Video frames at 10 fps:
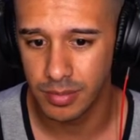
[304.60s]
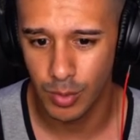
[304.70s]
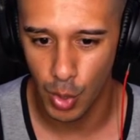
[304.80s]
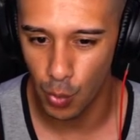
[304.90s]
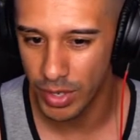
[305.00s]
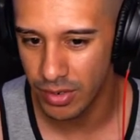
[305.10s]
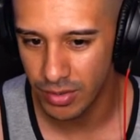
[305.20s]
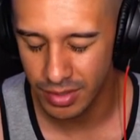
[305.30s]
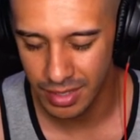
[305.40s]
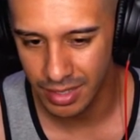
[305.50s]

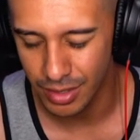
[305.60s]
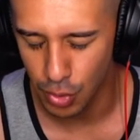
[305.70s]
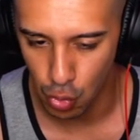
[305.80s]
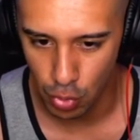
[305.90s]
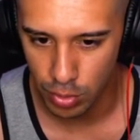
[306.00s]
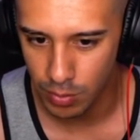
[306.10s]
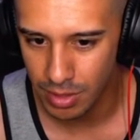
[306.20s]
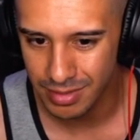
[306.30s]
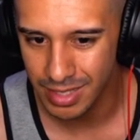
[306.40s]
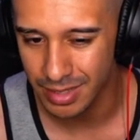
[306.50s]
weird kind of corner route.
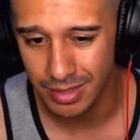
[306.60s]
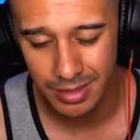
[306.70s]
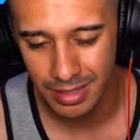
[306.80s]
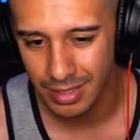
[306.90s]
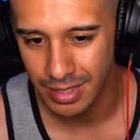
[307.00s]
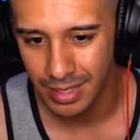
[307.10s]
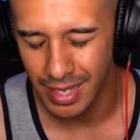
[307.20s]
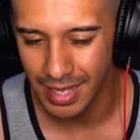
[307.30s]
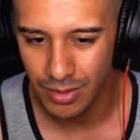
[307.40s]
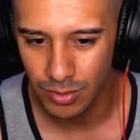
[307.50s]
It's like a
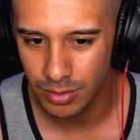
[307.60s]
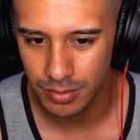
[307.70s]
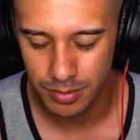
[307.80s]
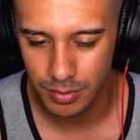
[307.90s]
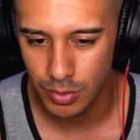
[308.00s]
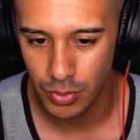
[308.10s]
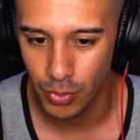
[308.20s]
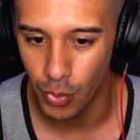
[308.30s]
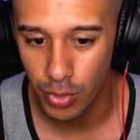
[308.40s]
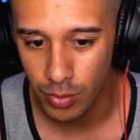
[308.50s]
angled
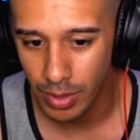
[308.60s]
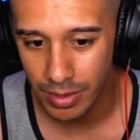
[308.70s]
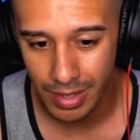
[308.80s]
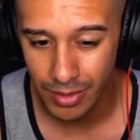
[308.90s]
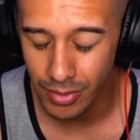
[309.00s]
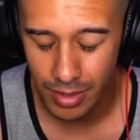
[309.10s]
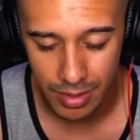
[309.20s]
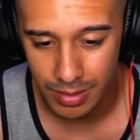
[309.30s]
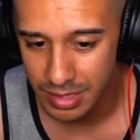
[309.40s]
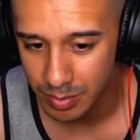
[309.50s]
corner route. I don't know how
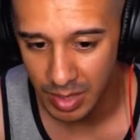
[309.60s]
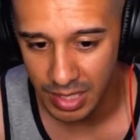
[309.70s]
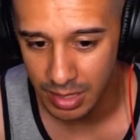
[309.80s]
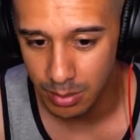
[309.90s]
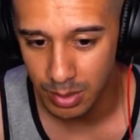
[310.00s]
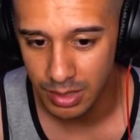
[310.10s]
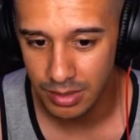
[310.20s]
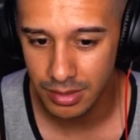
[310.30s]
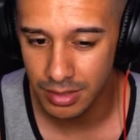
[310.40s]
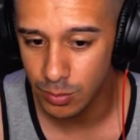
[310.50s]
to explain it,
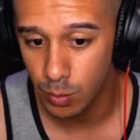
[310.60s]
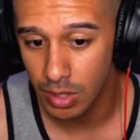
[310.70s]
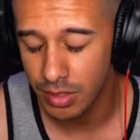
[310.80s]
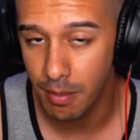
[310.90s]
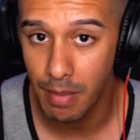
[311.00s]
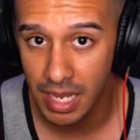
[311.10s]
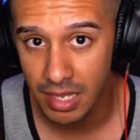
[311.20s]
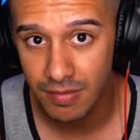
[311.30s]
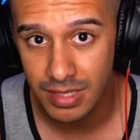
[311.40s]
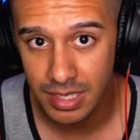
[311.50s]
but this route that Mike
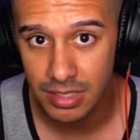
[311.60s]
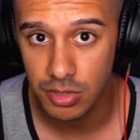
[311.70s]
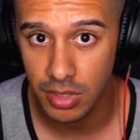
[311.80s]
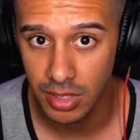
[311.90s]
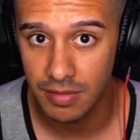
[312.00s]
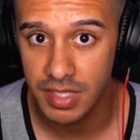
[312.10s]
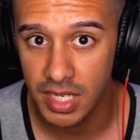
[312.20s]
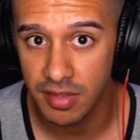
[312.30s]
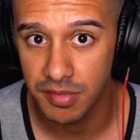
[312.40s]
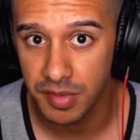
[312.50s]
Evans has on the left side
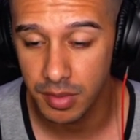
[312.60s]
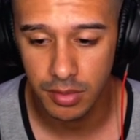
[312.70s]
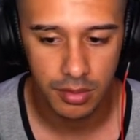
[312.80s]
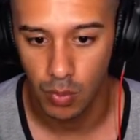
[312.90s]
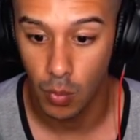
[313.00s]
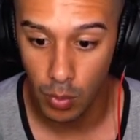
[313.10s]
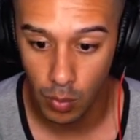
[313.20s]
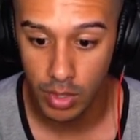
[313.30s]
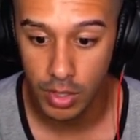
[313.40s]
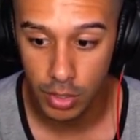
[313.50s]
of the field. What
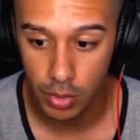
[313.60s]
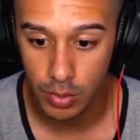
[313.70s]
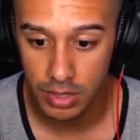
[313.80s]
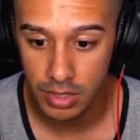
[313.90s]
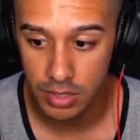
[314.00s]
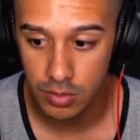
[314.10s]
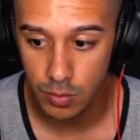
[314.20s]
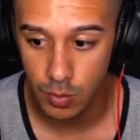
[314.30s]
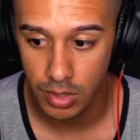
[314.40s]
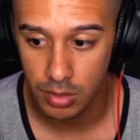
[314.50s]
we're going to do with this is
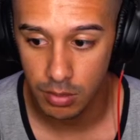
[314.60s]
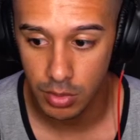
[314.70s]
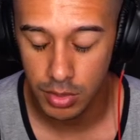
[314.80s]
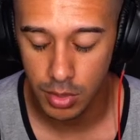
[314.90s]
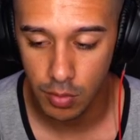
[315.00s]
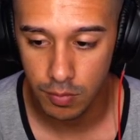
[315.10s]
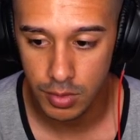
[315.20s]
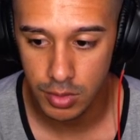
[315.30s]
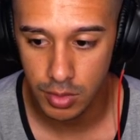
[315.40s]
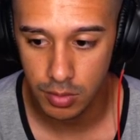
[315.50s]
we're going to motion over
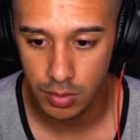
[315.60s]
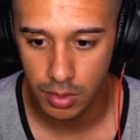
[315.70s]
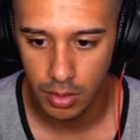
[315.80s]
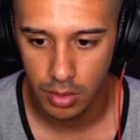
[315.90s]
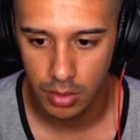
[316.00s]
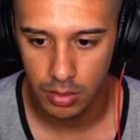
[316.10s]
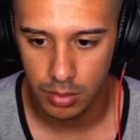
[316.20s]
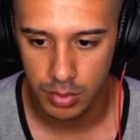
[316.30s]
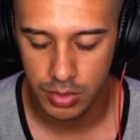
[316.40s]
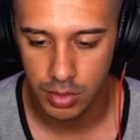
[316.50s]
circle. We're going to
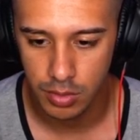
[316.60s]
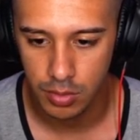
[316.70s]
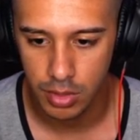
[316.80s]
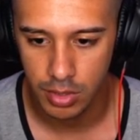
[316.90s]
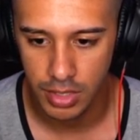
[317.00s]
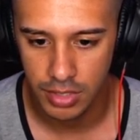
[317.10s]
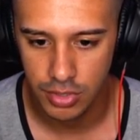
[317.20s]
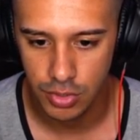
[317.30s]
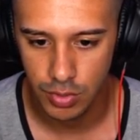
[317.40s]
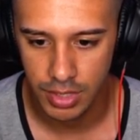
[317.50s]
put circle on a
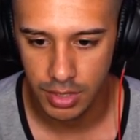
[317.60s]
streak.